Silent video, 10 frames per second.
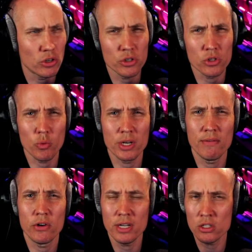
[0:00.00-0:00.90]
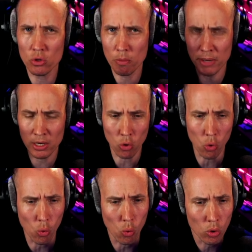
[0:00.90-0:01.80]
or whatever. It's not a big
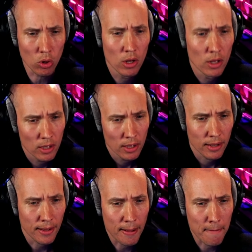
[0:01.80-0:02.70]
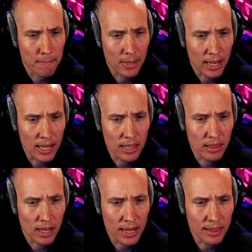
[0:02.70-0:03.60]
hall. I
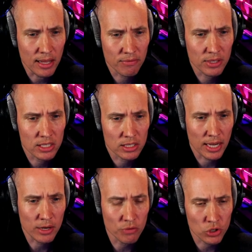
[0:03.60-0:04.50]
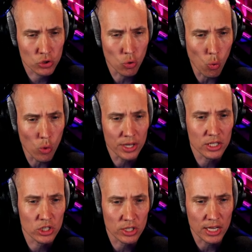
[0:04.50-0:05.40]
love this kind of scoring
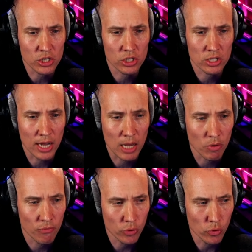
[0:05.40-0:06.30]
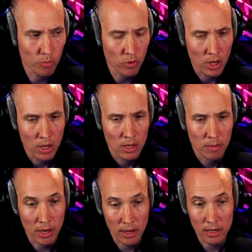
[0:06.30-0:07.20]
stage type of room.
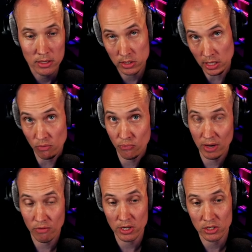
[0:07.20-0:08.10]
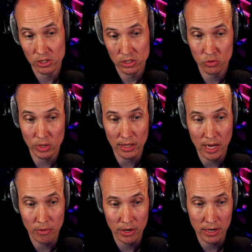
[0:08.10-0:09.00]
My second favorite string
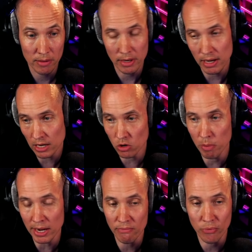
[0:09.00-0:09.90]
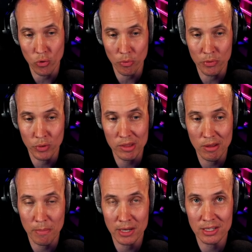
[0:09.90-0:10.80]
library, I go back and forth between
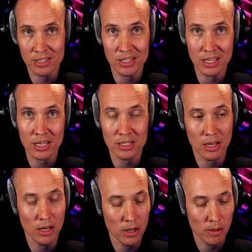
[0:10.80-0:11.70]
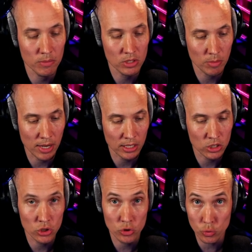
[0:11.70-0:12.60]
them, but it's the Cinematic
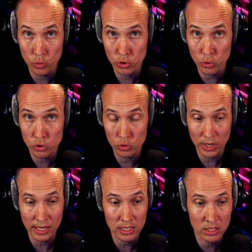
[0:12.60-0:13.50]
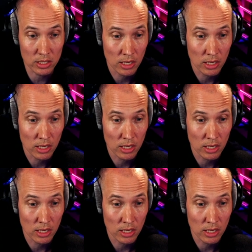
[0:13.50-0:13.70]
Studio strings,